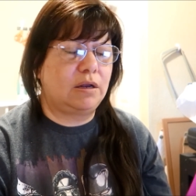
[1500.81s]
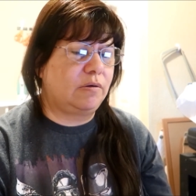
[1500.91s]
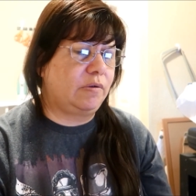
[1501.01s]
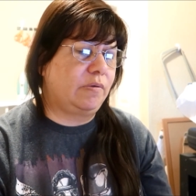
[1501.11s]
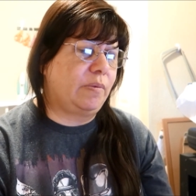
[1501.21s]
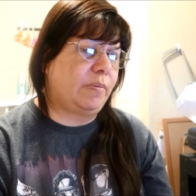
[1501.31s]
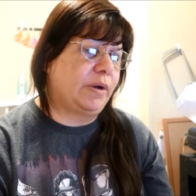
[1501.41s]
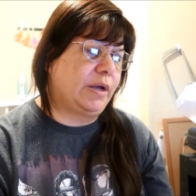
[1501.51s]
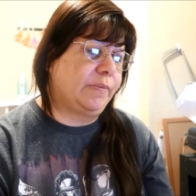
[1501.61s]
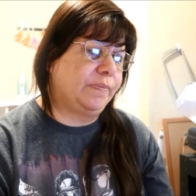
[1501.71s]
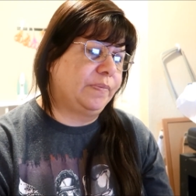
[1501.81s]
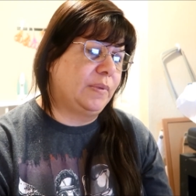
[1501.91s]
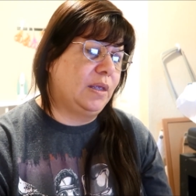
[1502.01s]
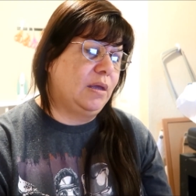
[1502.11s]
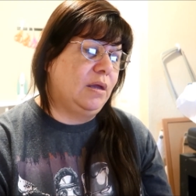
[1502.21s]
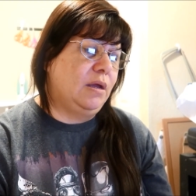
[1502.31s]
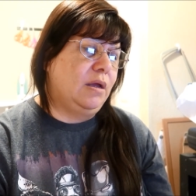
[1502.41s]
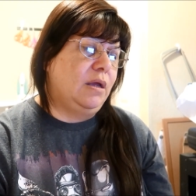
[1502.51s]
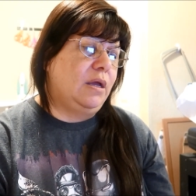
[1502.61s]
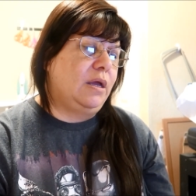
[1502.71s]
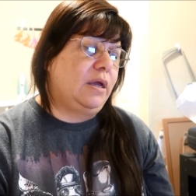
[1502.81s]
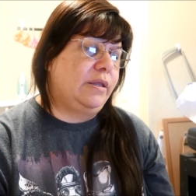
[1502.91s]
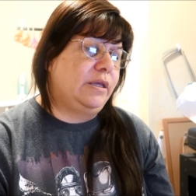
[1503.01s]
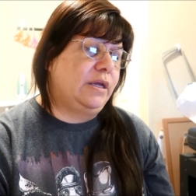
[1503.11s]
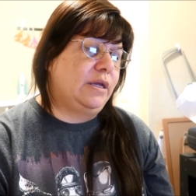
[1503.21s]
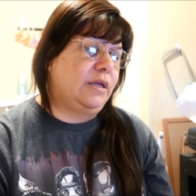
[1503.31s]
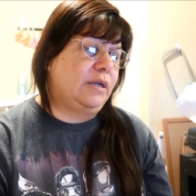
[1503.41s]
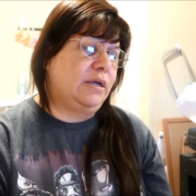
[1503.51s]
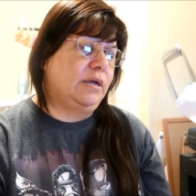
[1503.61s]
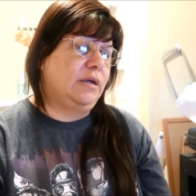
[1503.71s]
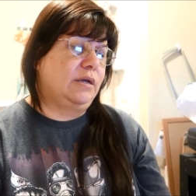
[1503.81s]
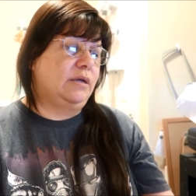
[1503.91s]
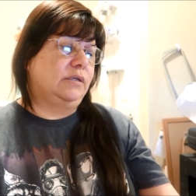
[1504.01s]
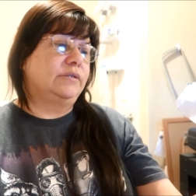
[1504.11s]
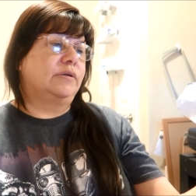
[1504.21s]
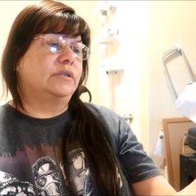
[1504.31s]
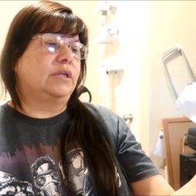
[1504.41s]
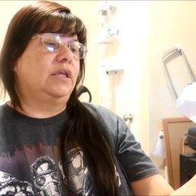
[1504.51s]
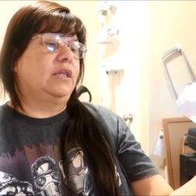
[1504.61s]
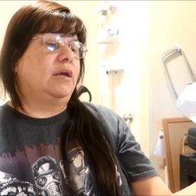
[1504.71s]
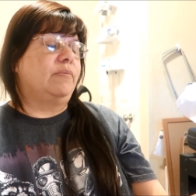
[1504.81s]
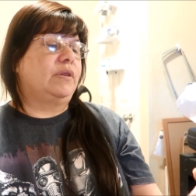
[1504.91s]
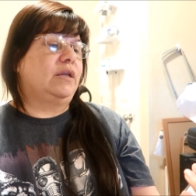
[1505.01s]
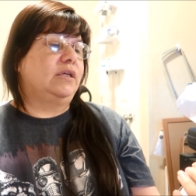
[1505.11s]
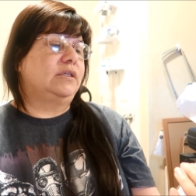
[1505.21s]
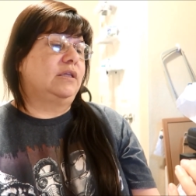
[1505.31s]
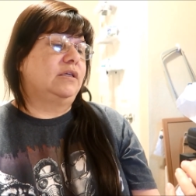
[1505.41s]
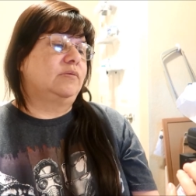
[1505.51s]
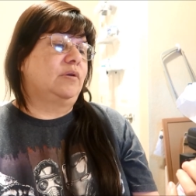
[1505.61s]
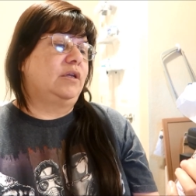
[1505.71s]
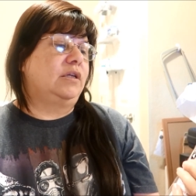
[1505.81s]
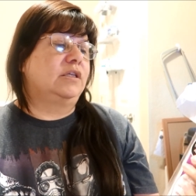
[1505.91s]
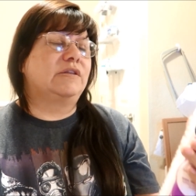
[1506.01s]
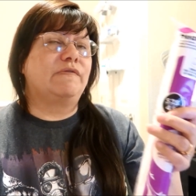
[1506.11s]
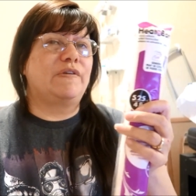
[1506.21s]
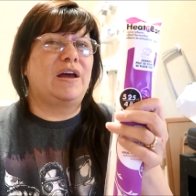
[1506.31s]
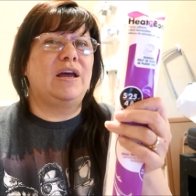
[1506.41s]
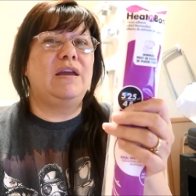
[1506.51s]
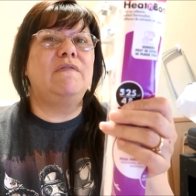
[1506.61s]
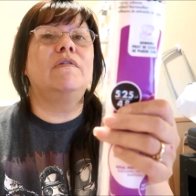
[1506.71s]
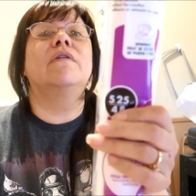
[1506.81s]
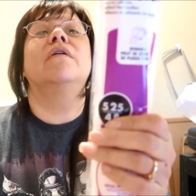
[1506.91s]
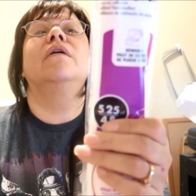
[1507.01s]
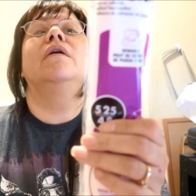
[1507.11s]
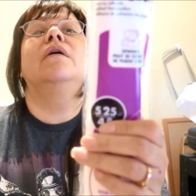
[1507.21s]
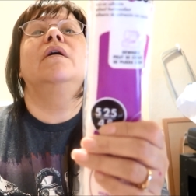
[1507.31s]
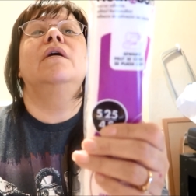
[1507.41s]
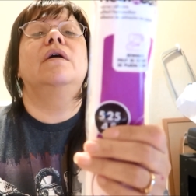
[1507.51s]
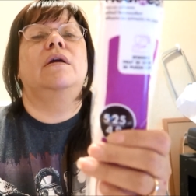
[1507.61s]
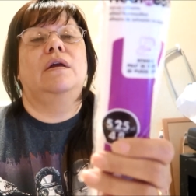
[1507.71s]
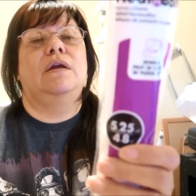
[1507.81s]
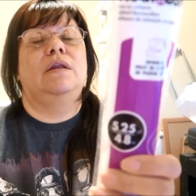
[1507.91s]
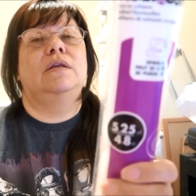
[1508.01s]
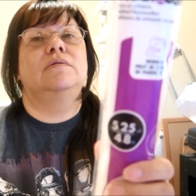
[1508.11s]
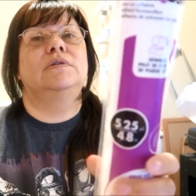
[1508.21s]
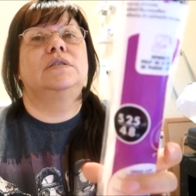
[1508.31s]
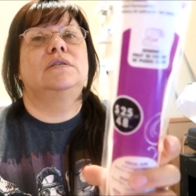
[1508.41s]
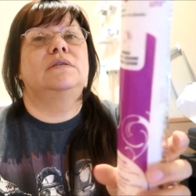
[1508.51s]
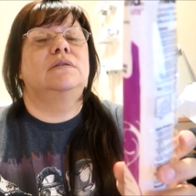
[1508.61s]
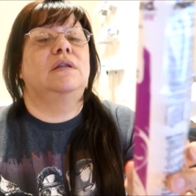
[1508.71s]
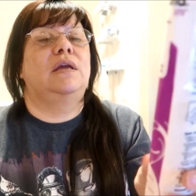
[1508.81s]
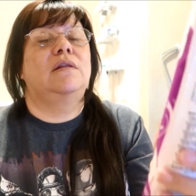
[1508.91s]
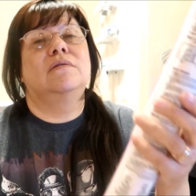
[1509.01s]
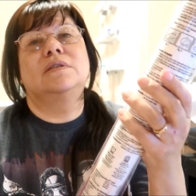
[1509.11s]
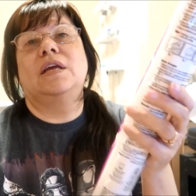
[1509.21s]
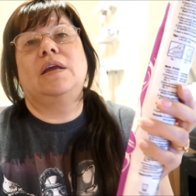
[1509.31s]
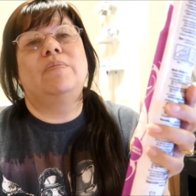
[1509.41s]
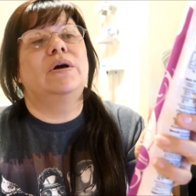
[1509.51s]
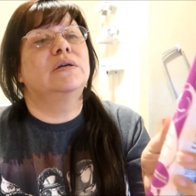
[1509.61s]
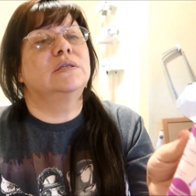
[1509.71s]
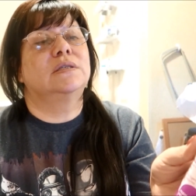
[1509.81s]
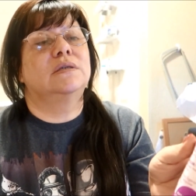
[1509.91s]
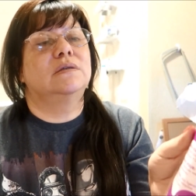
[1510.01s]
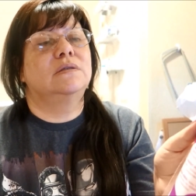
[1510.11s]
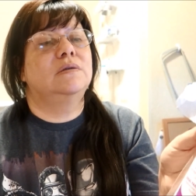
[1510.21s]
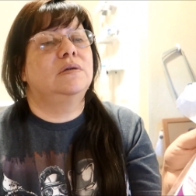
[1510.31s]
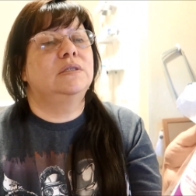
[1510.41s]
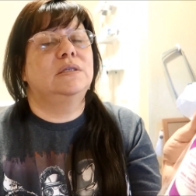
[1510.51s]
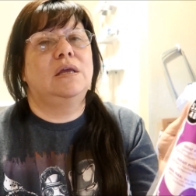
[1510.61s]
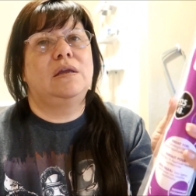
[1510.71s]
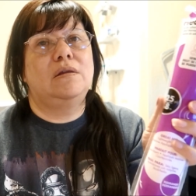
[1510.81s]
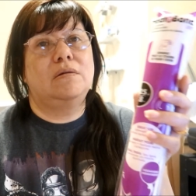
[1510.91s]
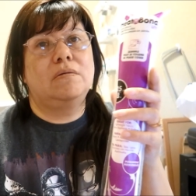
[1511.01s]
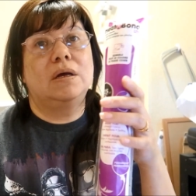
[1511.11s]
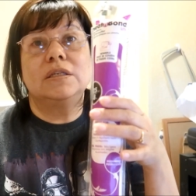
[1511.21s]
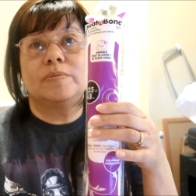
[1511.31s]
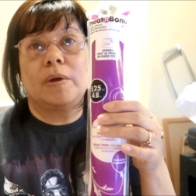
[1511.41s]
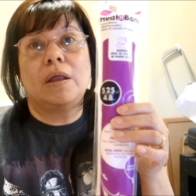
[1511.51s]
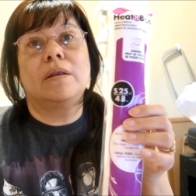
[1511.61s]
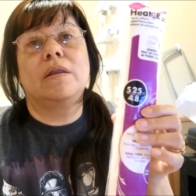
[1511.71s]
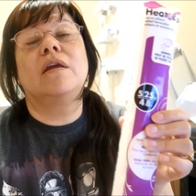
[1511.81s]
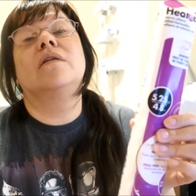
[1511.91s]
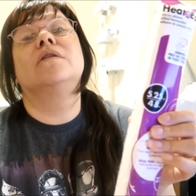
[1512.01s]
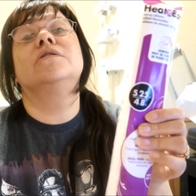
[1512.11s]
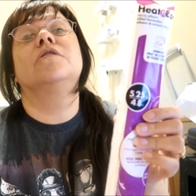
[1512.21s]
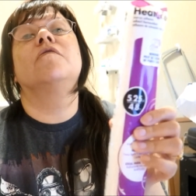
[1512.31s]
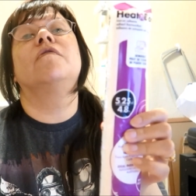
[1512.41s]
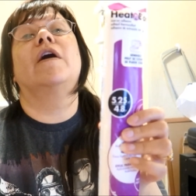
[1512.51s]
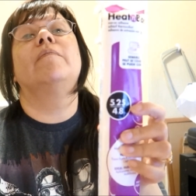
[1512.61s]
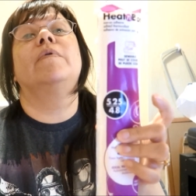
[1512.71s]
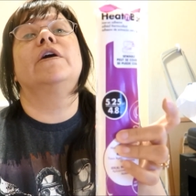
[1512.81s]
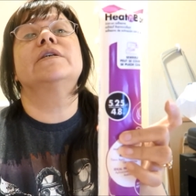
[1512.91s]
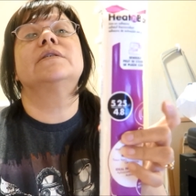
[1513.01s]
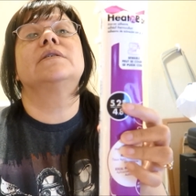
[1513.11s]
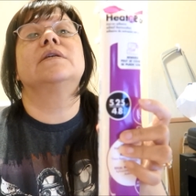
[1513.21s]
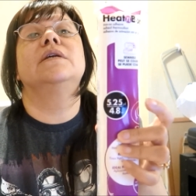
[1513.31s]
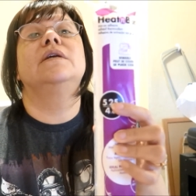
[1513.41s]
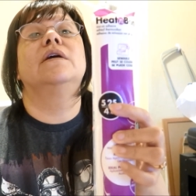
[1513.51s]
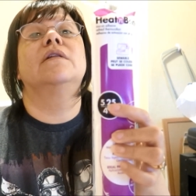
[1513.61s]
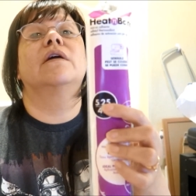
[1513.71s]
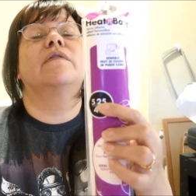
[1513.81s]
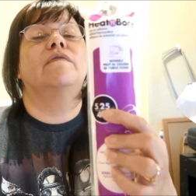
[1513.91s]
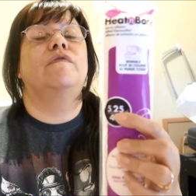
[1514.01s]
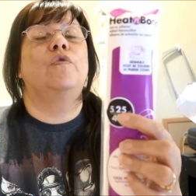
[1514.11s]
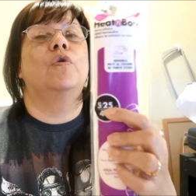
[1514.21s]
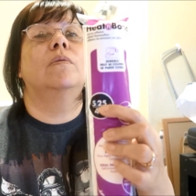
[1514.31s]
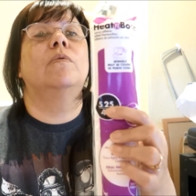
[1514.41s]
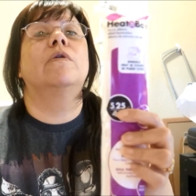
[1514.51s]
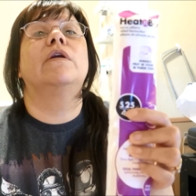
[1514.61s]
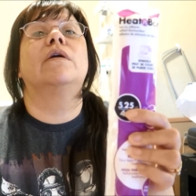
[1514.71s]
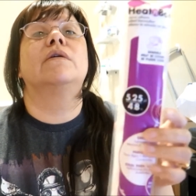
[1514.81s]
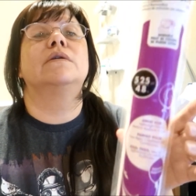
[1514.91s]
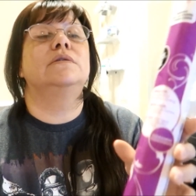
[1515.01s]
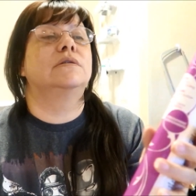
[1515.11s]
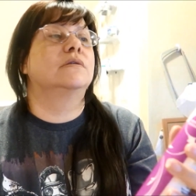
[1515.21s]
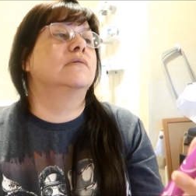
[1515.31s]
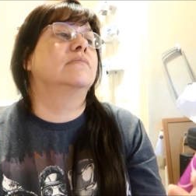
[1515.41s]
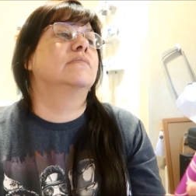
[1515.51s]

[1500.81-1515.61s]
I don't even remember now. And then, so I was going to get that, but then I saw this one, and it's 5. And it was like close to $8. So I was like, you know, I'll spend the additional $5 and get like 4 more yards.